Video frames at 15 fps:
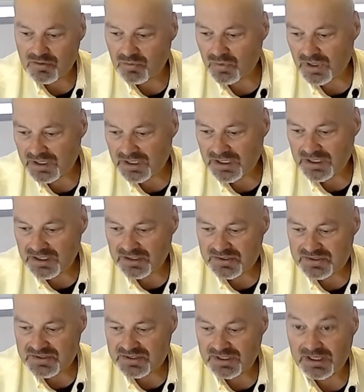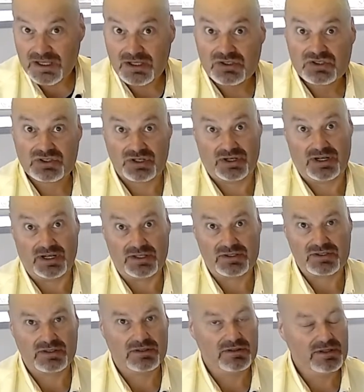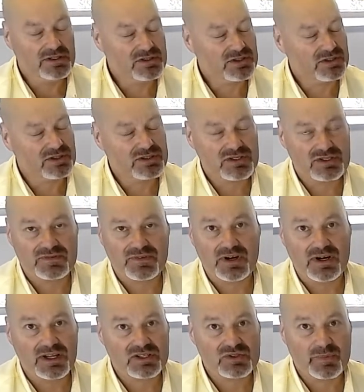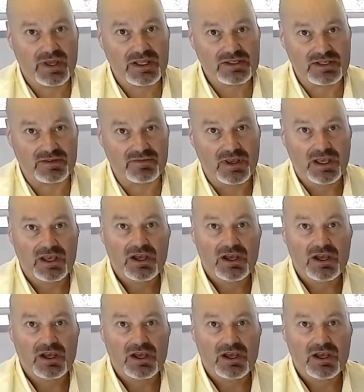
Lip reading: one is insurance. Insurance is very expensive.